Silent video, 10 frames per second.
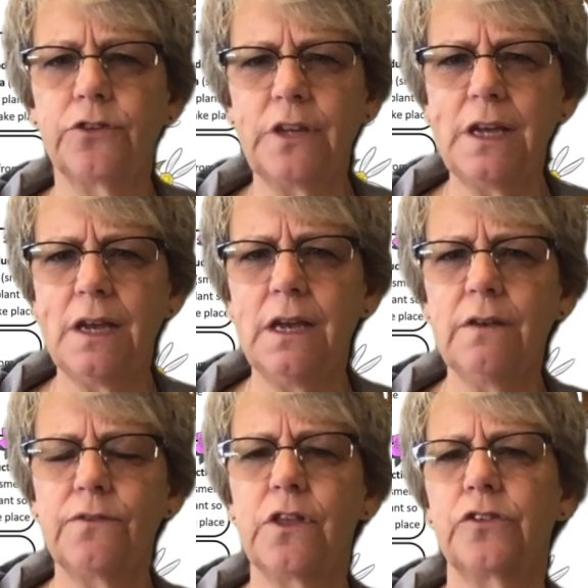See
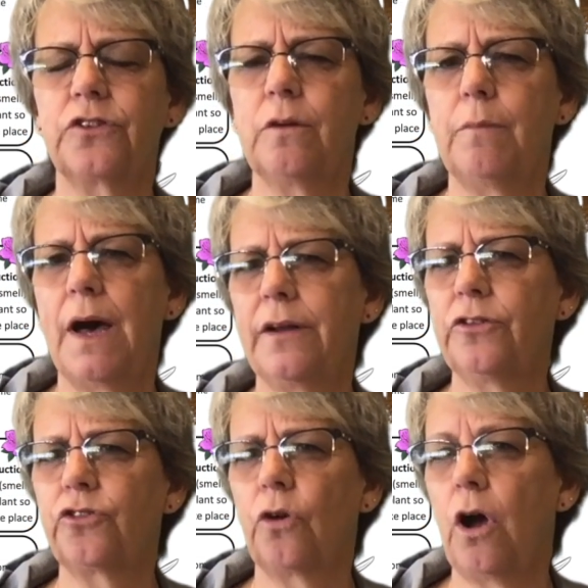if the
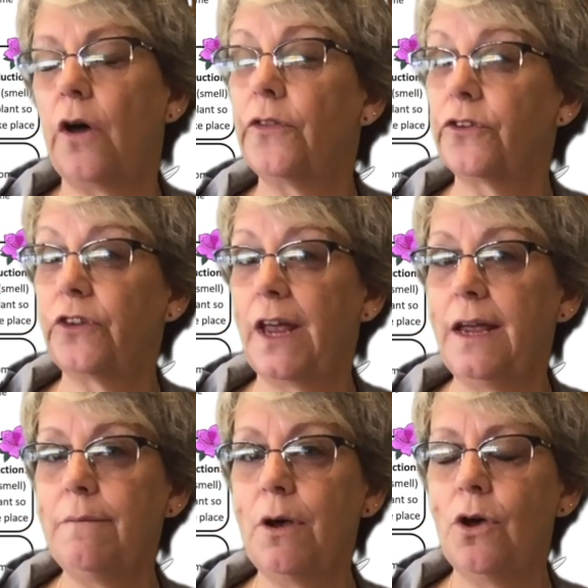stomatas are all the same